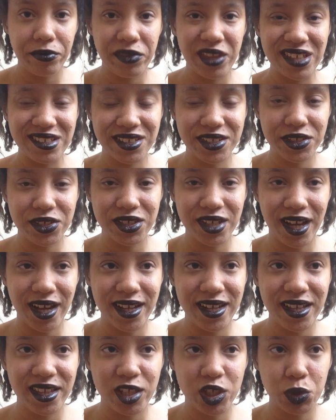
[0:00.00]
This
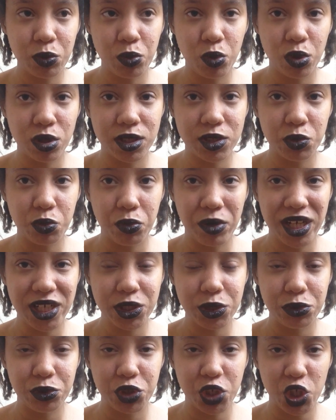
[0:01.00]
society, this world is
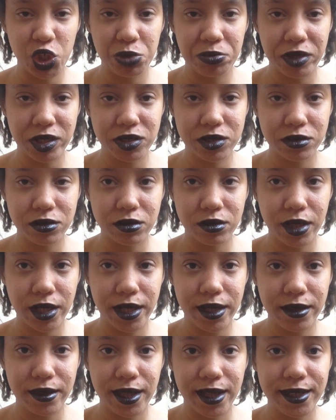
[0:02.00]
way too judgmental,
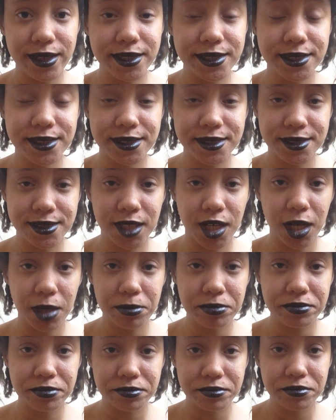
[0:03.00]
and that needs to stop.